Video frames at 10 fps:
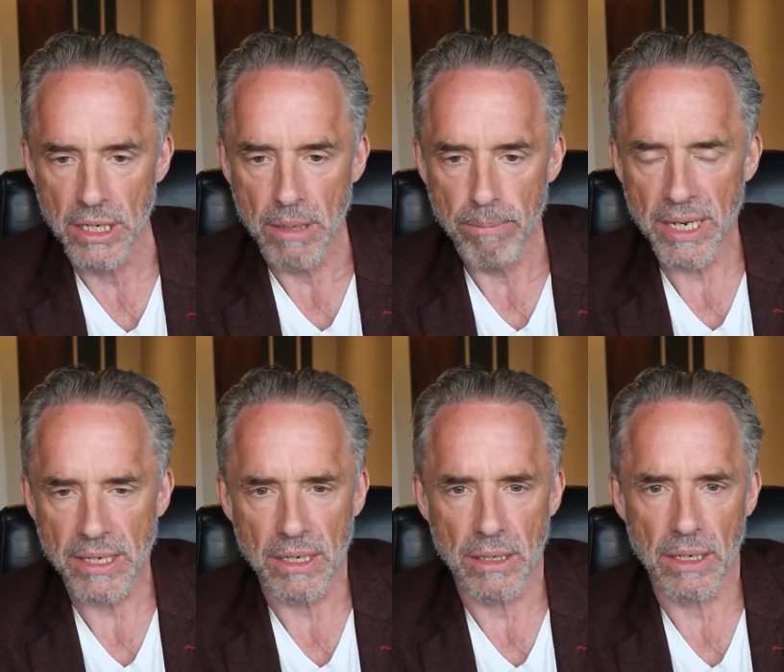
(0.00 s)

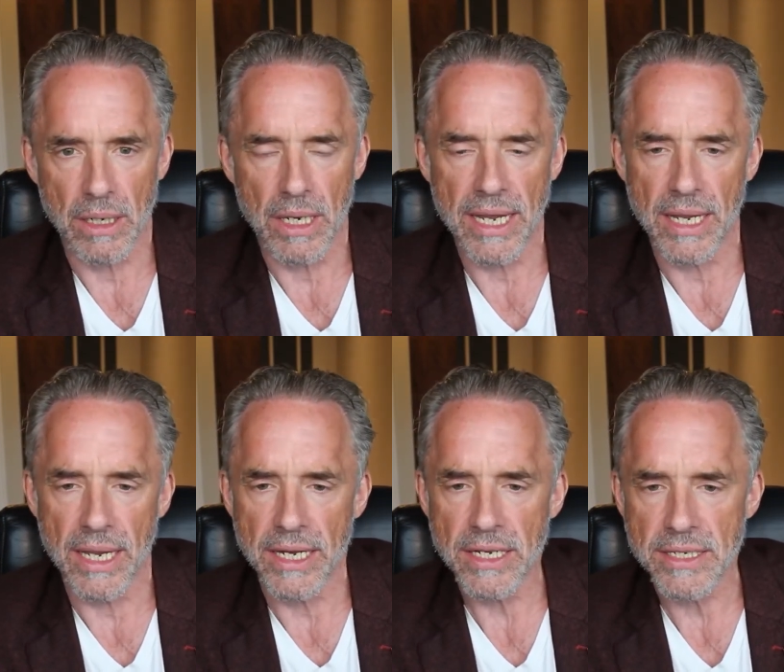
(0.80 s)
But
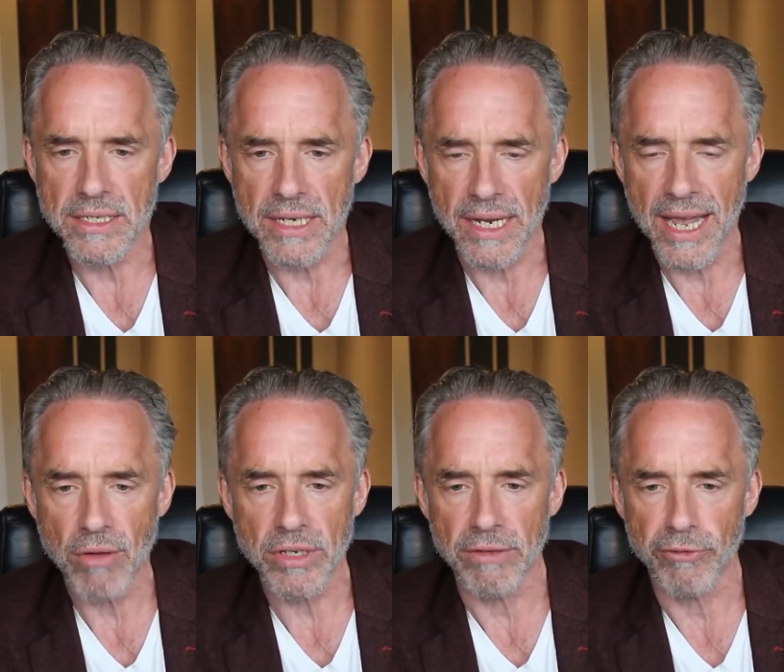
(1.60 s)
it isn't
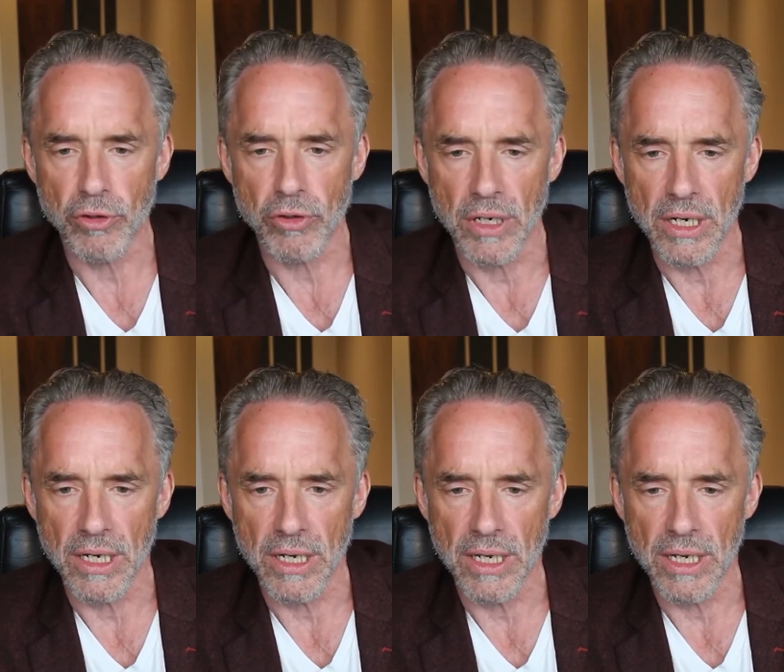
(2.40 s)

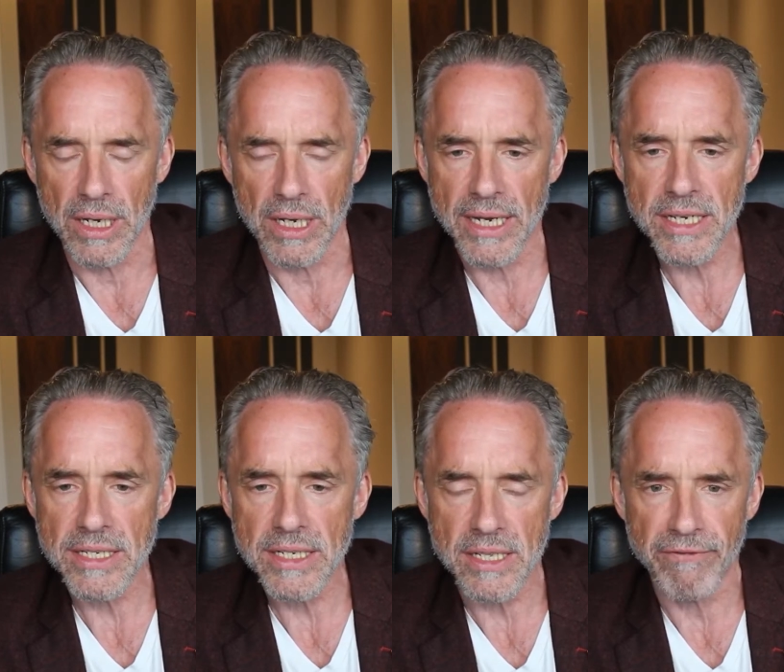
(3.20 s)

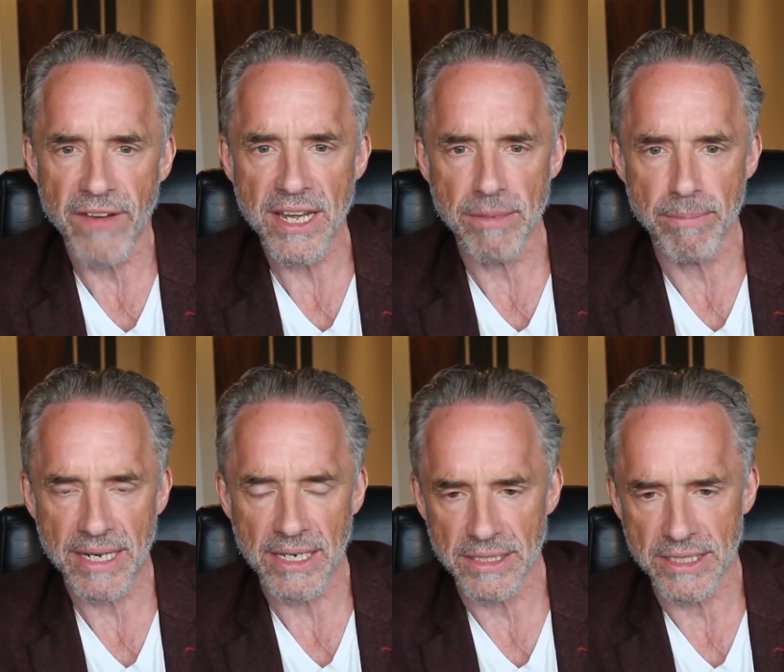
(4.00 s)
the
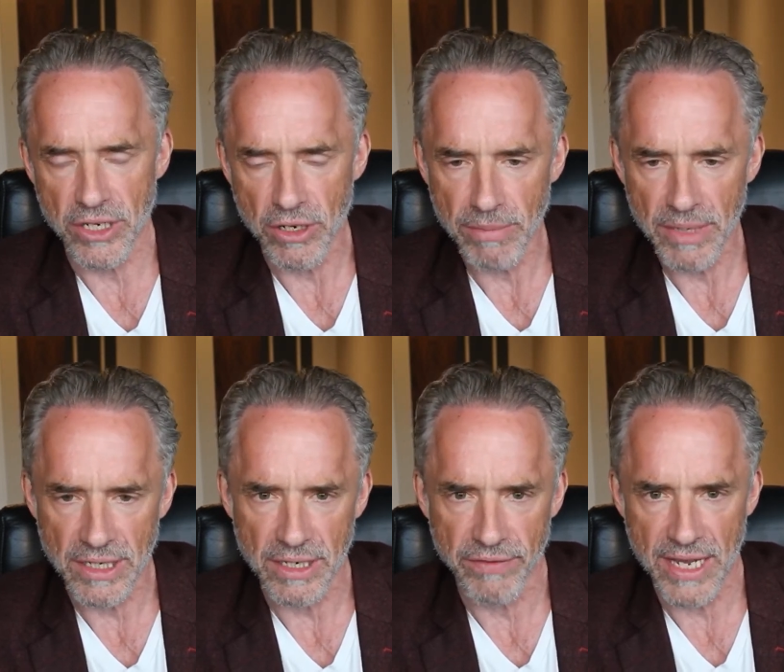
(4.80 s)
fundamental
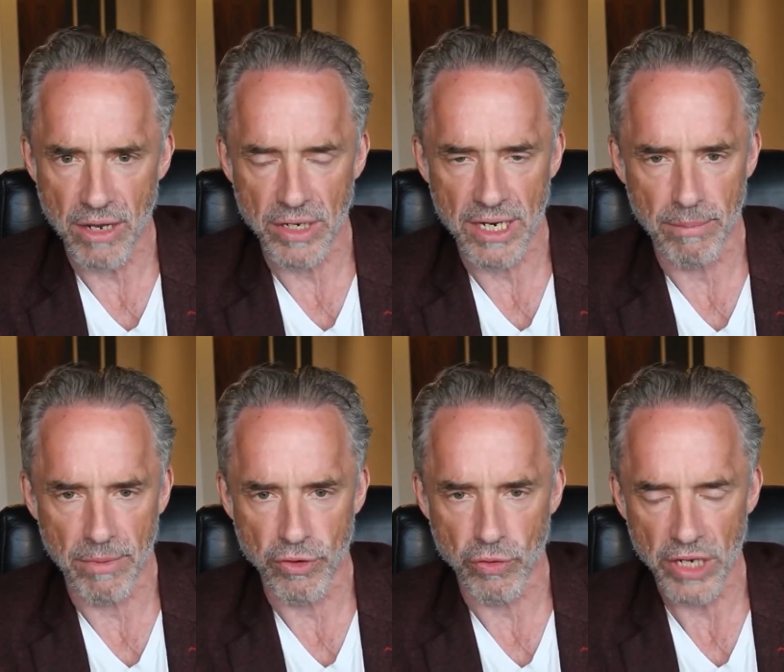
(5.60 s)
determinant of the outcome
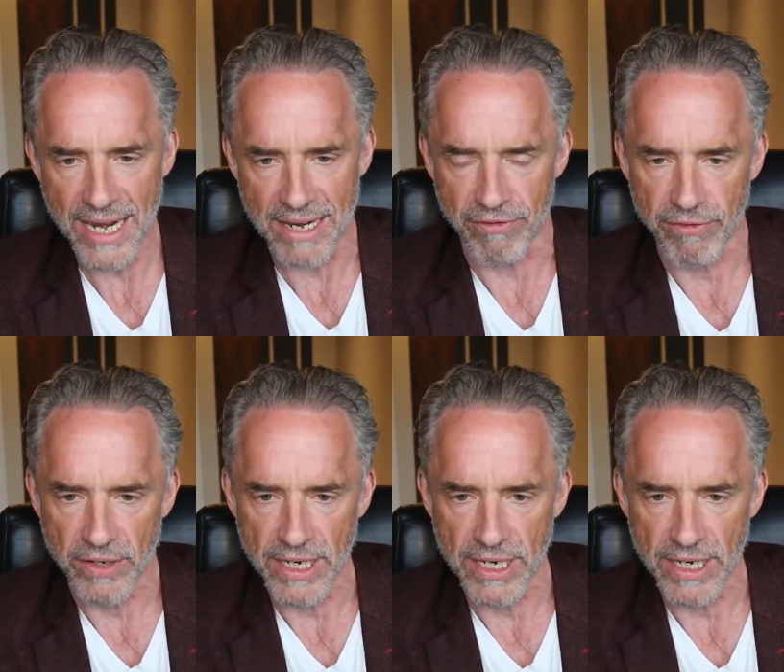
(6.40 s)
of your life.